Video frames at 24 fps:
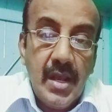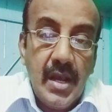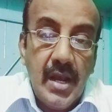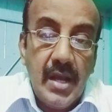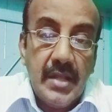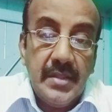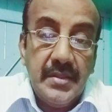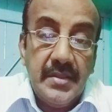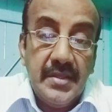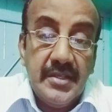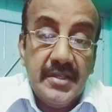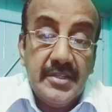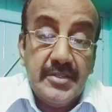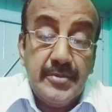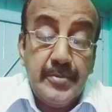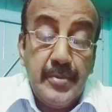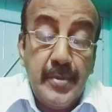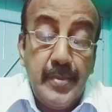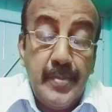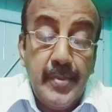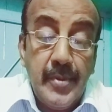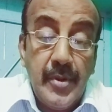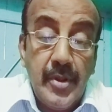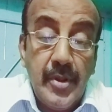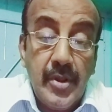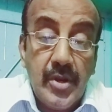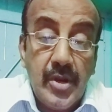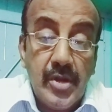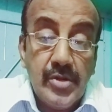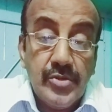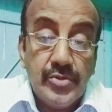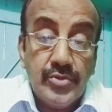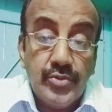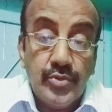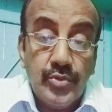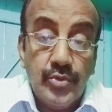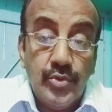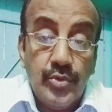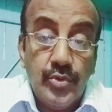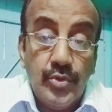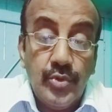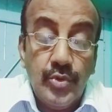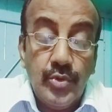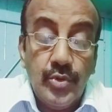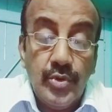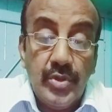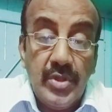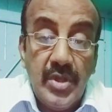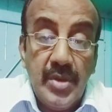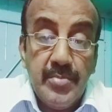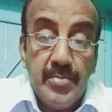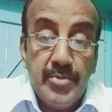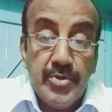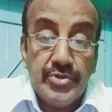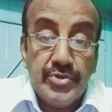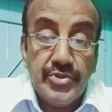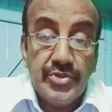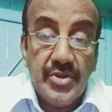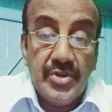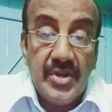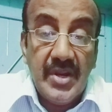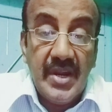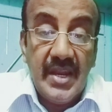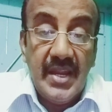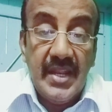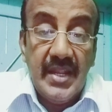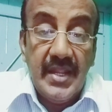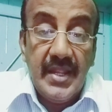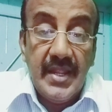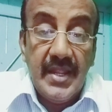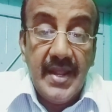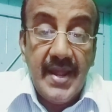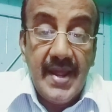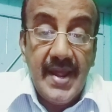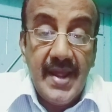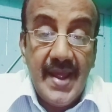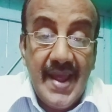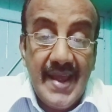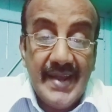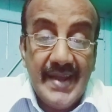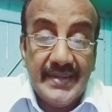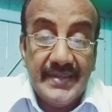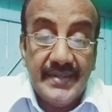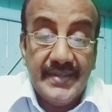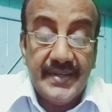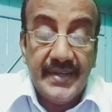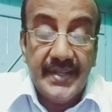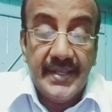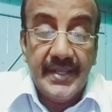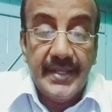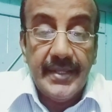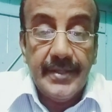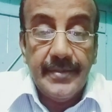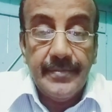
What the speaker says: And these people are also emotionally angry.